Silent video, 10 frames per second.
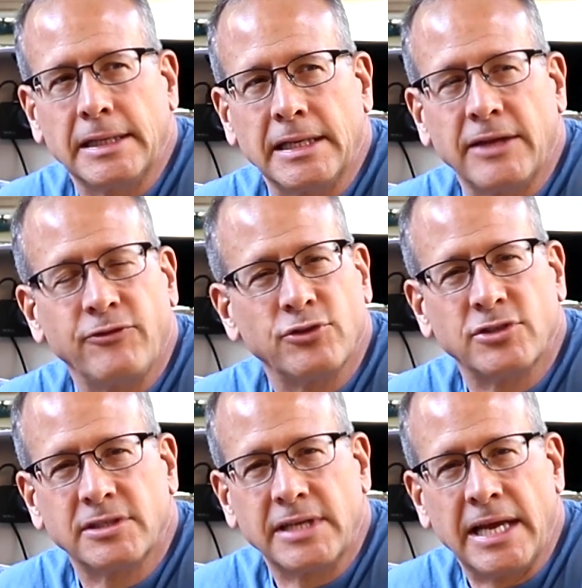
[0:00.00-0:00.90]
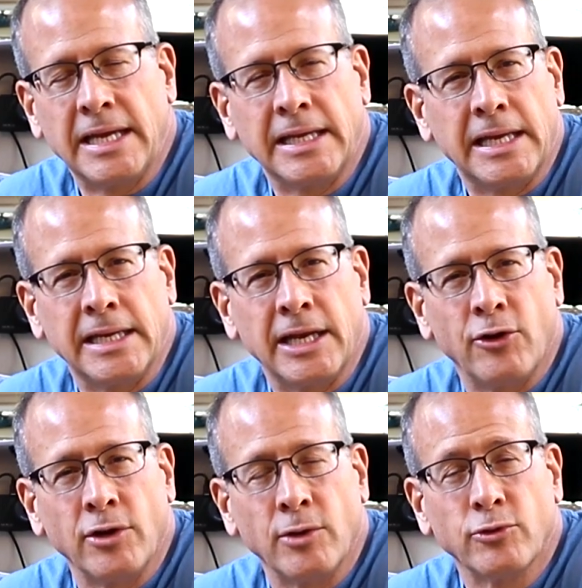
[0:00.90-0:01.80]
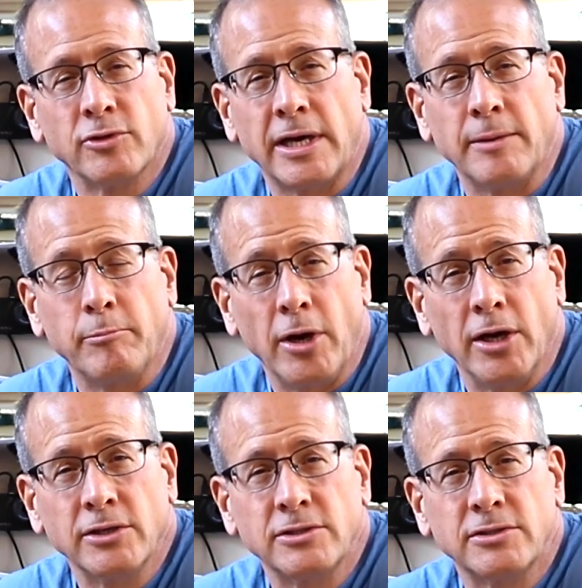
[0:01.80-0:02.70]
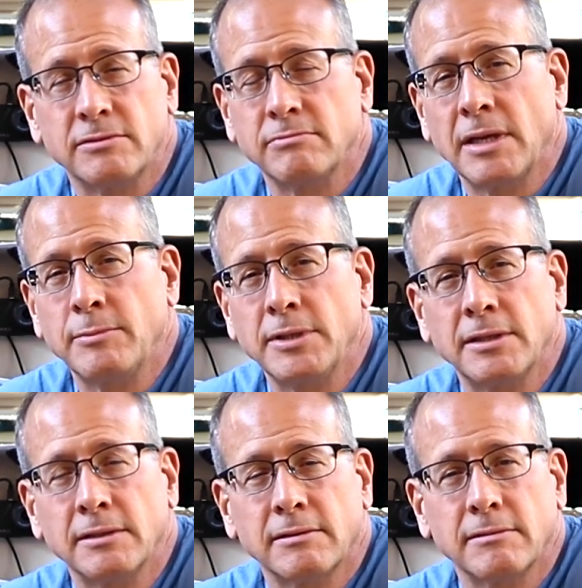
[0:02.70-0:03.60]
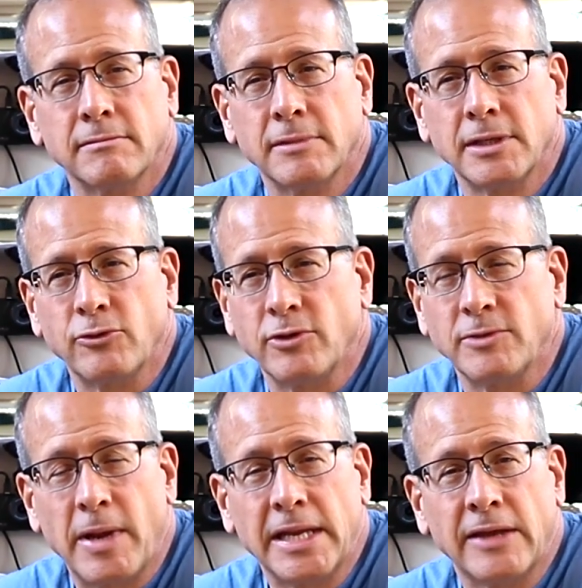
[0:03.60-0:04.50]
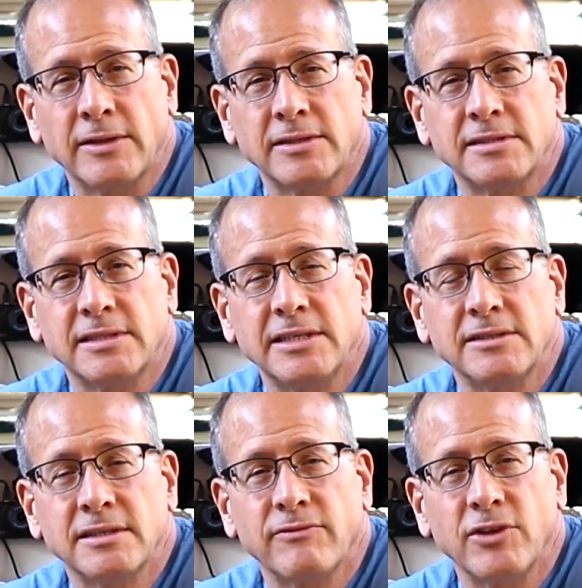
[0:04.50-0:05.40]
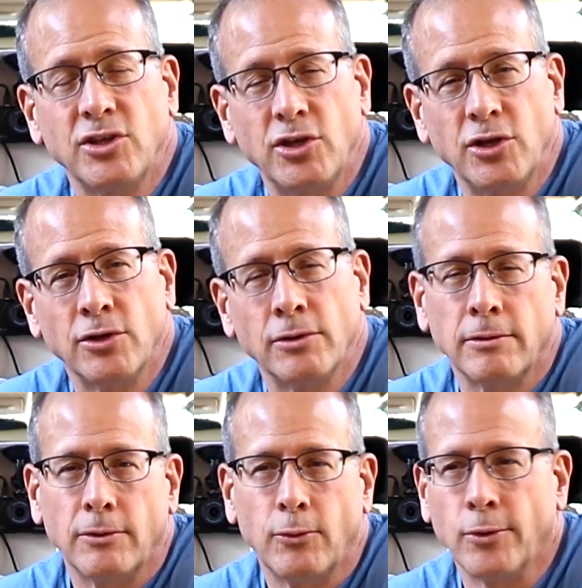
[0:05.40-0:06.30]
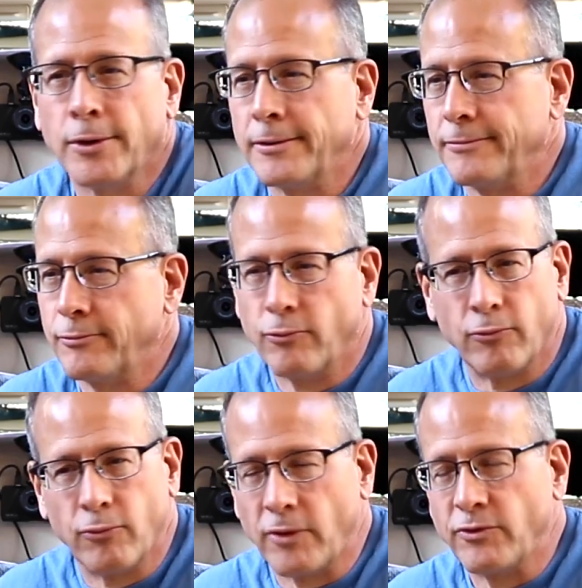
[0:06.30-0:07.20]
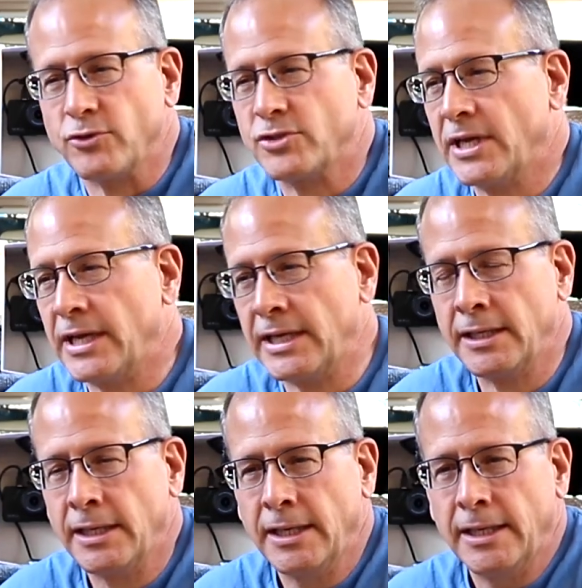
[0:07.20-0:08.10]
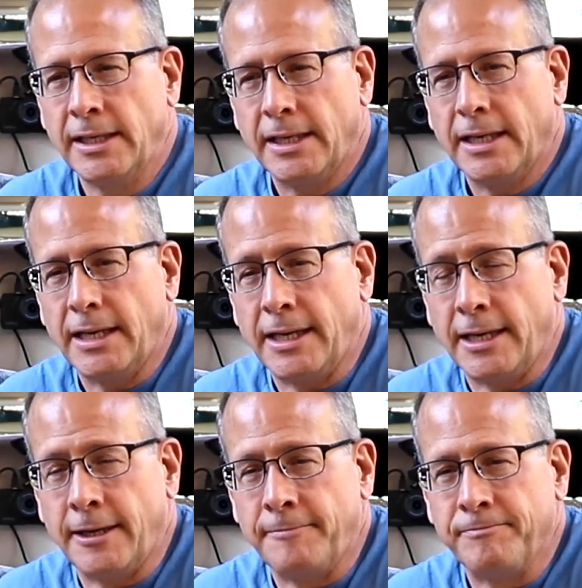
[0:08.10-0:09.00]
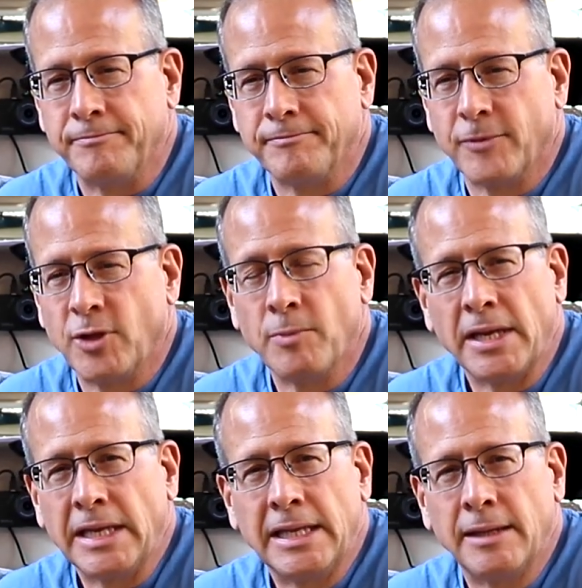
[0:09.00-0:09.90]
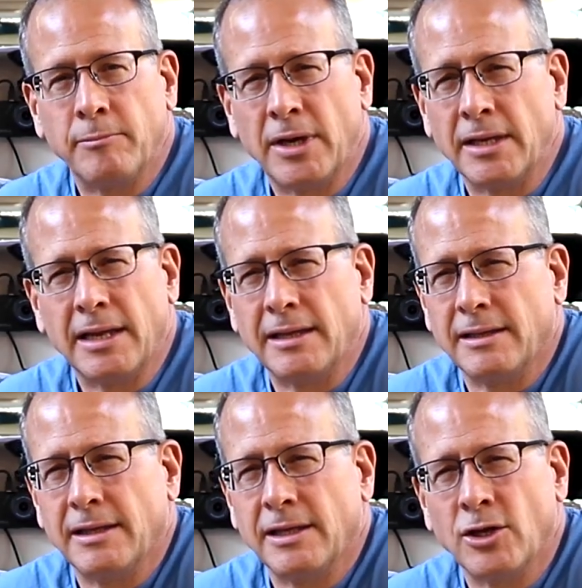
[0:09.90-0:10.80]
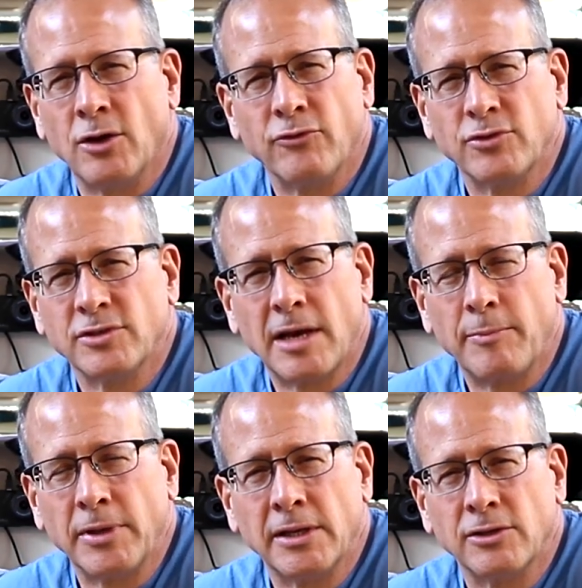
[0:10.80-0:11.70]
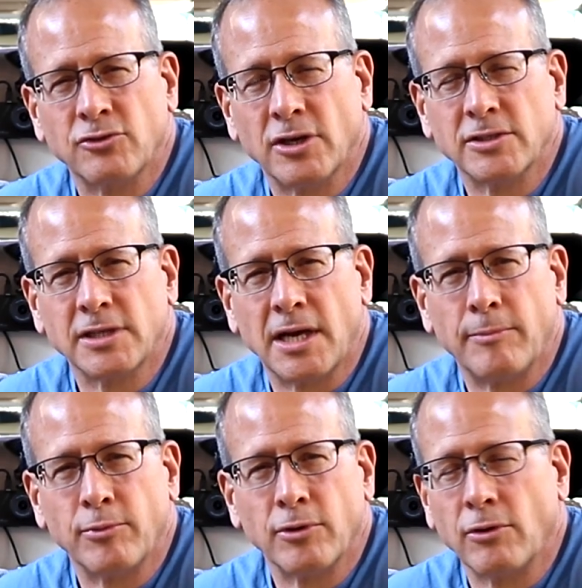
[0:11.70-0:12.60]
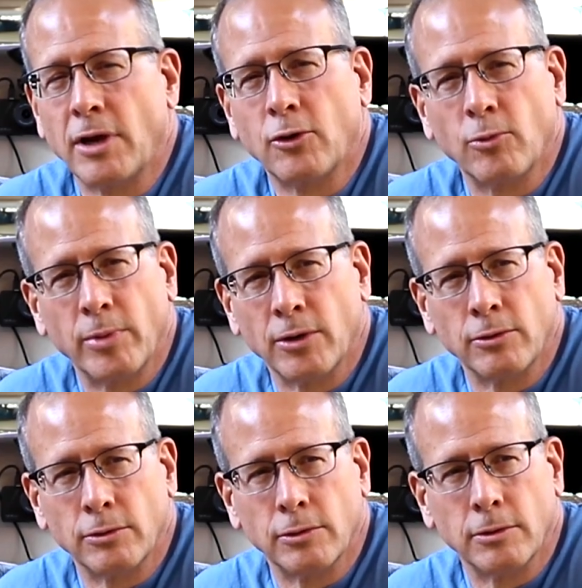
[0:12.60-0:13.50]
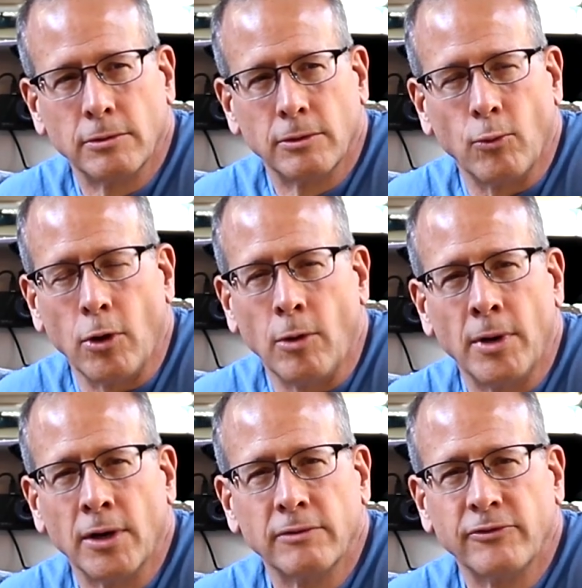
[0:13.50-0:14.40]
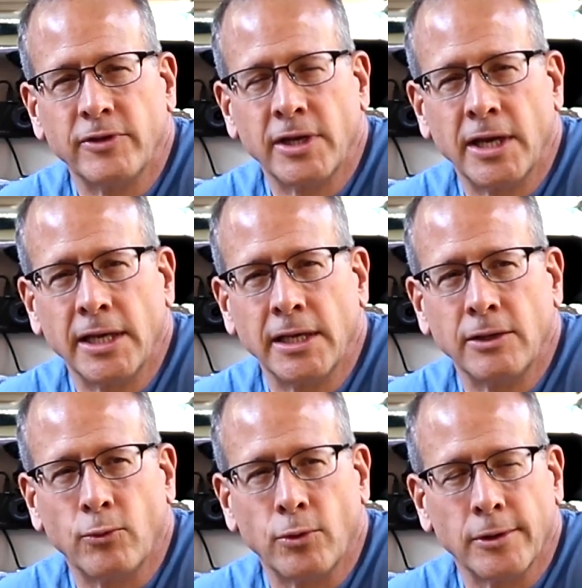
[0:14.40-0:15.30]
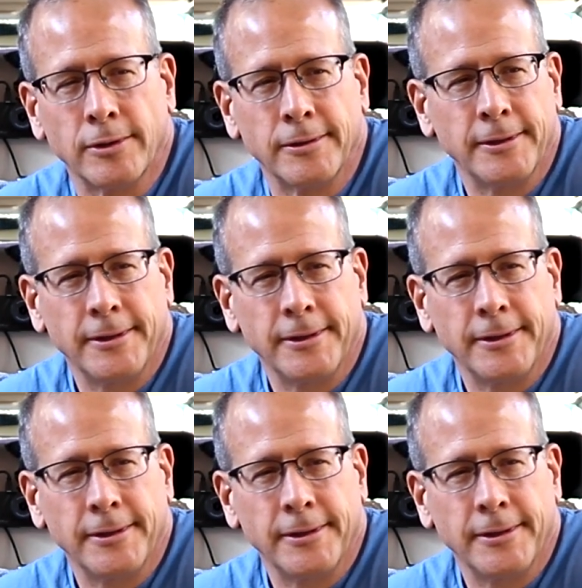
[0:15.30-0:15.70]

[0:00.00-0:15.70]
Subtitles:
If you're staying in an area where there's a lot of bugs, maybe in a, you know, depending on the season of the year or wherever you're staying, you might need it. But you know, if you're stopping at a truck stop or a Cracker Barrel or Walmart for the night, or